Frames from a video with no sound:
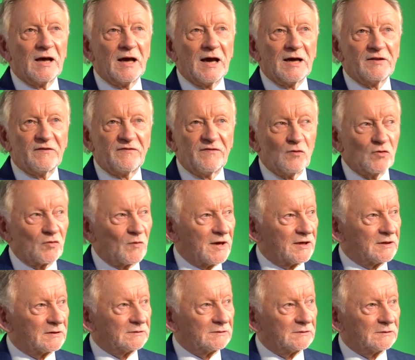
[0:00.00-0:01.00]
and the phone
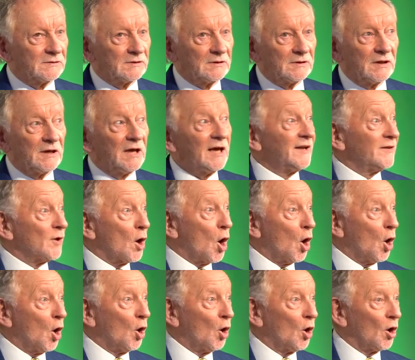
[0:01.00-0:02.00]
went in the
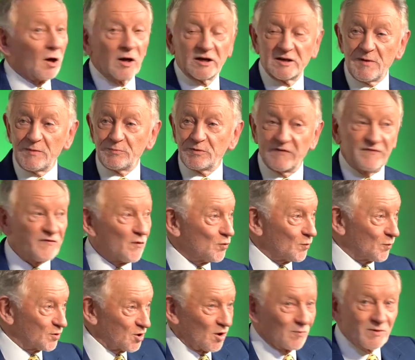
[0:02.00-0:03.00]
hall. Do you remember the phone
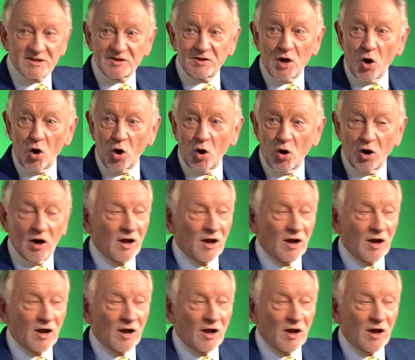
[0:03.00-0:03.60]
was always in the hall?